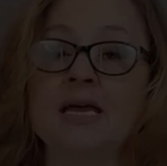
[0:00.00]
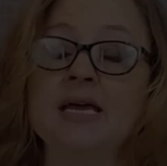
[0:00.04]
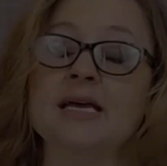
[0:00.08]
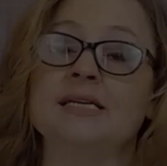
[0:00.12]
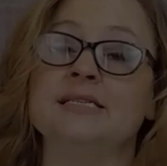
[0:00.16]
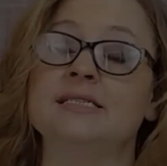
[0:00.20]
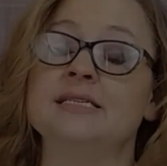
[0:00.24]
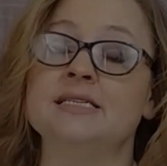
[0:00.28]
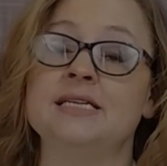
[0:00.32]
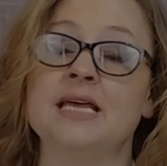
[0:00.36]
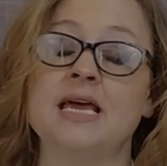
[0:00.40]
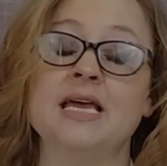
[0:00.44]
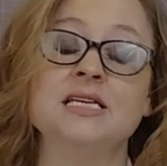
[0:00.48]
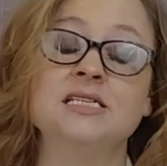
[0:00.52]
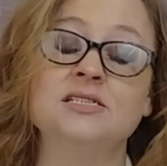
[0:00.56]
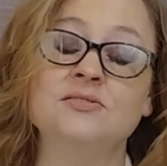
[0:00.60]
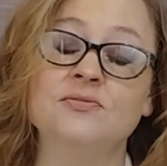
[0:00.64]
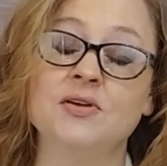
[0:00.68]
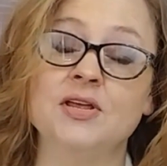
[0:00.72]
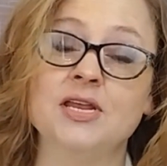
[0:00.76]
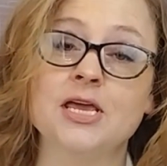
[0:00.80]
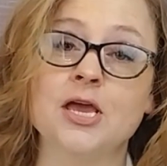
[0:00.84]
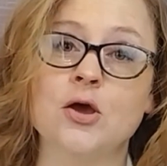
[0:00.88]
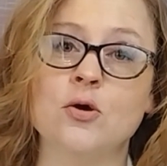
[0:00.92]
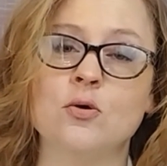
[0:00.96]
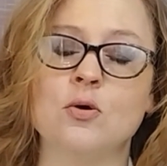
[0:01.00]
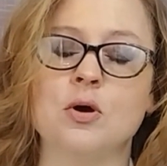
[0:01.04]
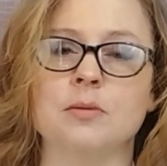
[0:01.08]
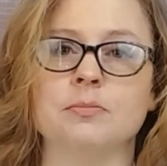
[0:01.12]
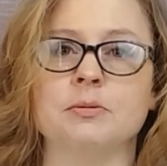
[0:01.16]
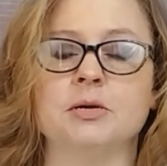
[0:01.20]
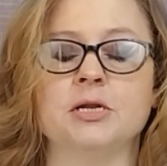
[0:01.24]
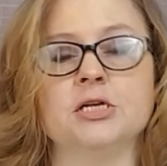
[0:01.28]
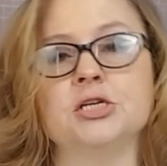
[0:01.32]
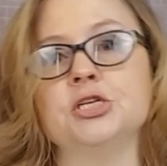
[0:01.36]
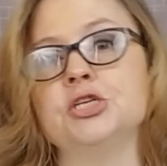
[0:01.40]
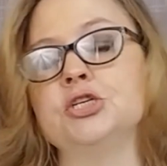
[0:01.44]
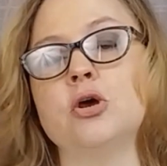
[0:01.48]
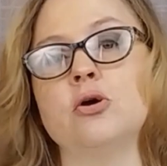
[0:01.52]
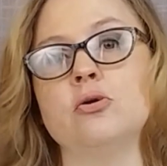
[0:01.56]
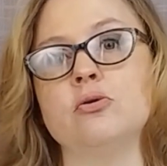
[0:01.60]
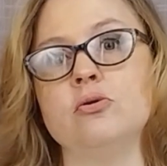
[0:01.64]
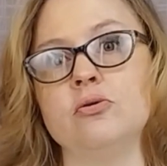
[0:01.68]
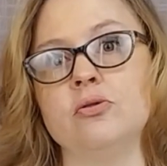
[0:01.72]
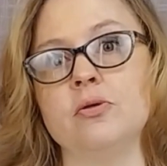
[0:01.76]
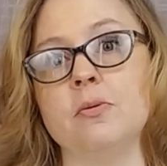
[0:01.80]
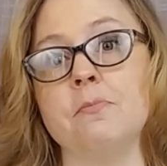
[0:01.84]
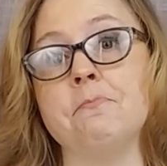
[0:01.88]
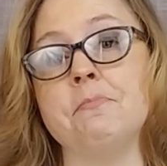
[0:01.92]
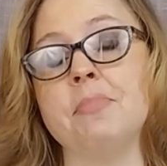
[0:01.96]
In today's video, I'm going to show
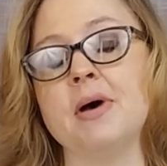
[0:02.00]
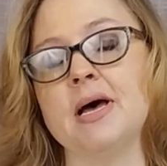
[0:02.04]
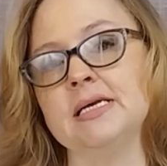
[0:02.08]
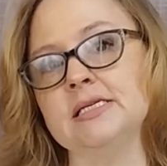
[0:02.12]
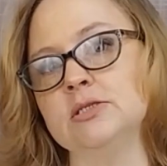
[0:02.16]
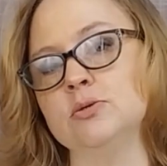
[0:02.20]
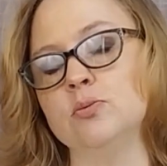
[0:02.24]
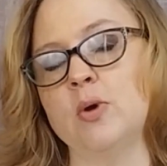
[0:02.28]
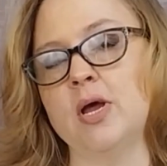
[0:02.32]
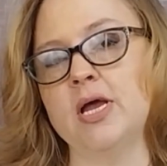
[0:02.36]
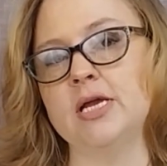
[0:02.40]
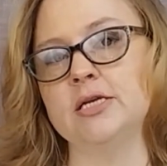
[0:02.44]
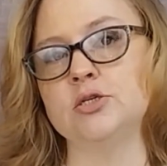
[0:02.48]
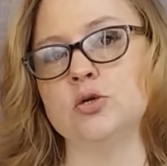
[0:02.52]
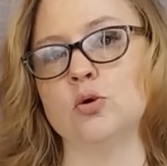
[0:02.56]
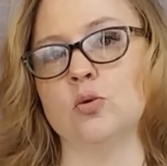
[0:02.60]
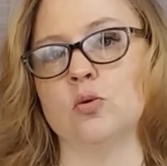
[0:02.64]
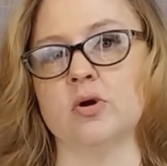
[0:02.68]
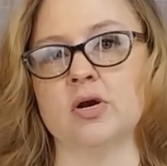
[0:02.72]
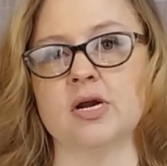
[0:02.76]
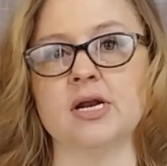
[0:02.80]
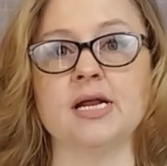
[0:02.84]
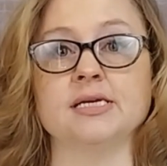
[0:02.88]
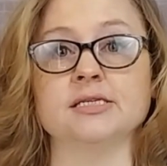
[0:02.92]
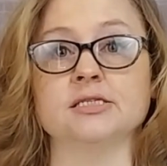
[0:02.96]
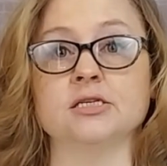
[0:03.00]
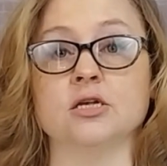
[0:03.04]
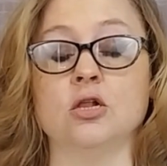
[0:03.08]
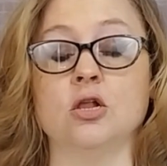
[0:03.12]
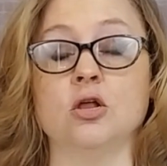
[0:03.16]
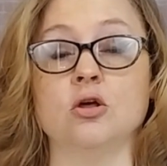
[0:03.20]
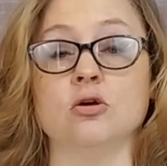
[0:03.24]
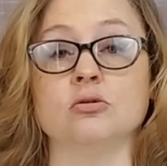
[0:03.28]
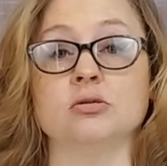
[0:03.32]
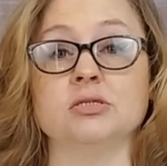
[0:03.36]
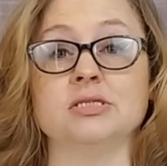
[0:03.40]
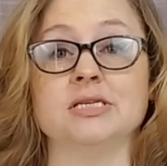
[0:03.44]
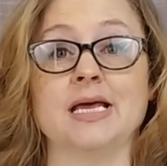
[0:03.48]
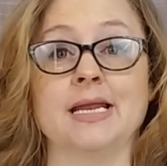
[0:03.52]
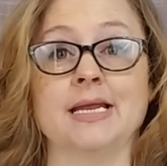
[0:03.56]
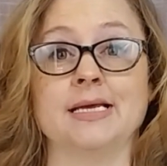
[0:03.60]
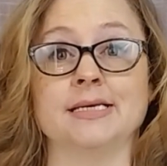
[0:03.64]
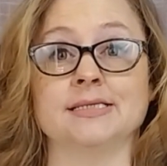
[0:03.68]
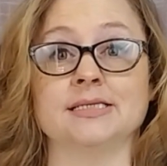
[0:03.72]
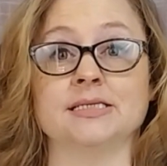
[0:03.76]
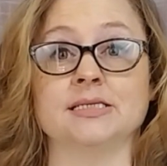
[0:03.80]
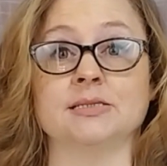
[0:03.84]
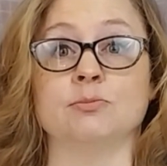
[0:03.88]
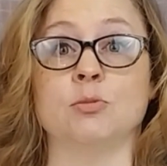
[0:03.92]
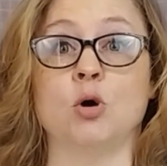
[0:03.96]
you the best way to organize clothes in a
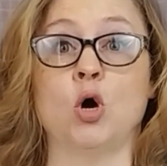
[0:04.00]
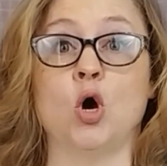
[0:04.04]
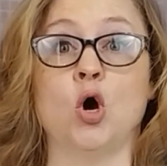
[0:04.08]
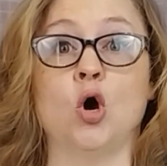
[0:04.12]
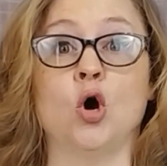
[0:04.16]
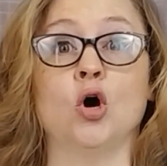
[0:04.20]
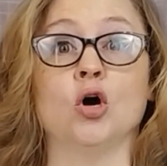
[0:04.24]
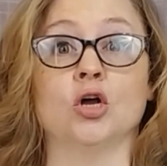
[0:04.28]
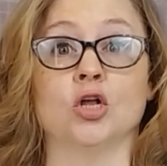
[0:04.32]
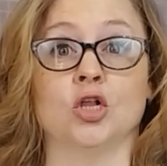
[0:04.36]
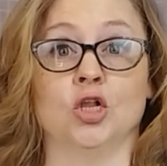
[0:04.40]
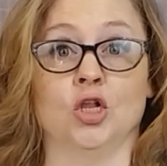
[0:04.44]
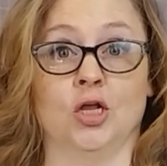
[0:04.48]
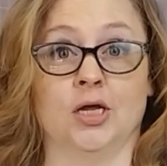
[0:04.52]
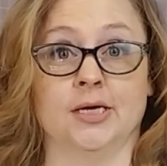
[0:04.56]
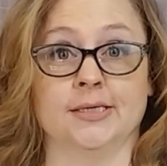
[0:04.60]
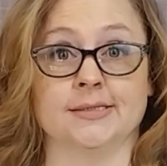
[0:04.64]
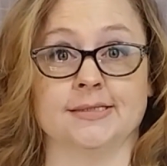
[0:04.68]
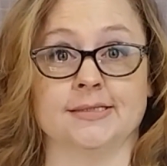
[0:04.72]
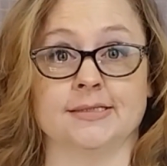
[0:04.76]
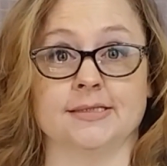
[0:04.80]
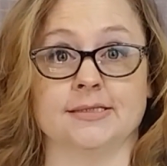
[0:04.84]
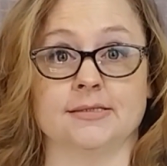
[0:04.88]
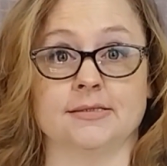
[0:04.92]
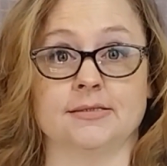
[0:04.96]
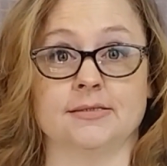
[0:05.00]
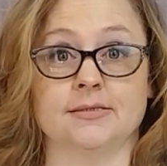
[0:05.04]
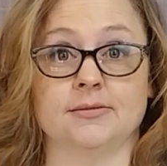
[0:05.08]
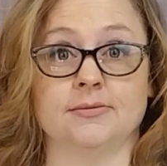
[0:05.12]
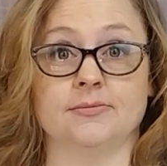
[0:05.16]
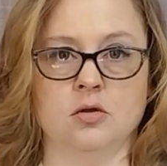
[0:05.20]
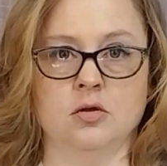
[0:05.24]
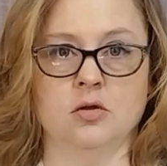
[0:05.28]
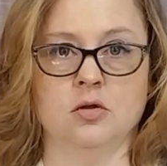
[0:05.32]
small closet.